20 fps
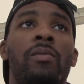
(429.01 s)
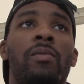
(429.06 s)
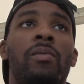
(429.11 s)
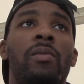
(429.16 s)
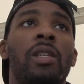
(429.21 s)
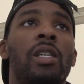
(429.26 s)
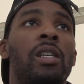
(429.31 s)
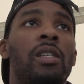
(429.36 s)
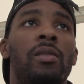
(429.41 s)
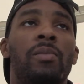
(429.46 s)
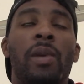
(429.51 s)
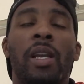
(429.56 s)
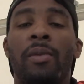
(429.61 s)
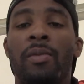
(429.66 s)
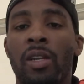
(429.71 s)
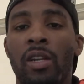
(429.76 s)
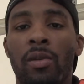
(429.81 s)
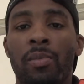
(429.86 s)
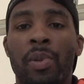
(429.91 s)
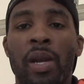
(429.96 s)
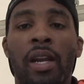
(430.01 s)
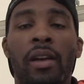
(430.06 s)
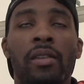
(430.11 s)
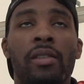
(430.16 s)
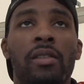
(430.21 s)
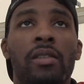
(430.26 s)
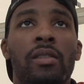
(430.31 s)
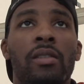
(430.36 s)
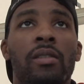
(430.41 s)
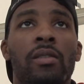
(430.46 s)
because maybe their
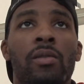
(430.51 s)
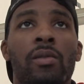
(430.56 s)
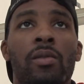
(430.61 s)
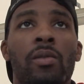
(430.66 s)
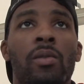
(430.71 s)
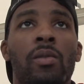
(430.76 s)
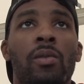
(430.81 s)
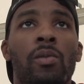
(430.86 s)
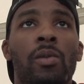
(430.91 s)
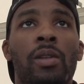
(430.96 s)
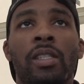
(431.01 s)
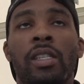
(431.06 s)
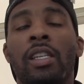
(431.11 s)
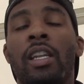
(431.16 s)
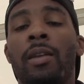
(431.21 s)
parents wasn't